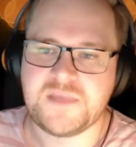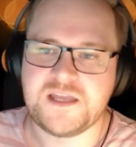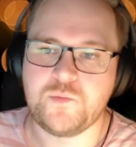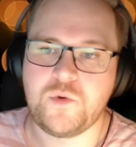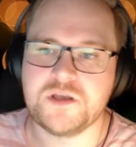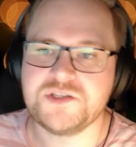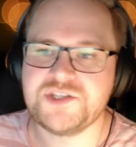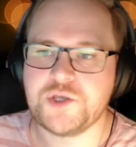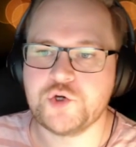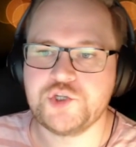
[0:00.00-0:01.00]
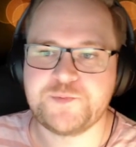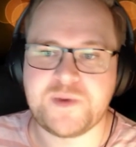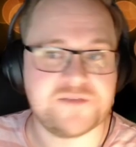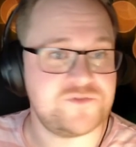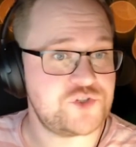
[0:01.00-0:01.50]
And it was The
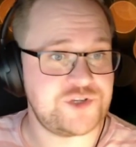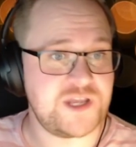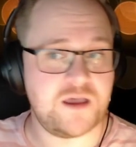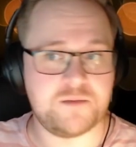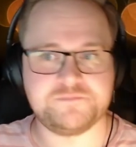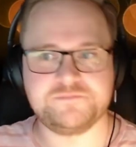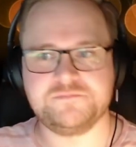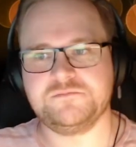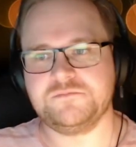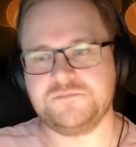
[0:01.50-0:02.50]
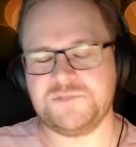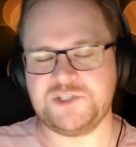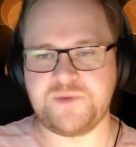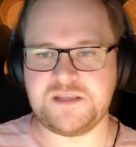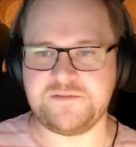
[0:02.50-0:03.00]
Hunchback of Notre Dame,
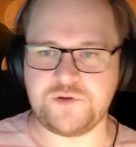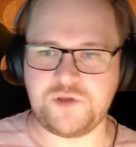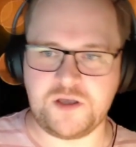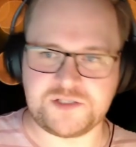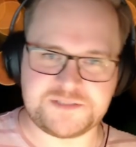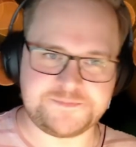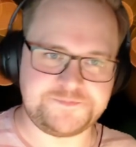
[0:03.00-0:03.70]
which many of you got.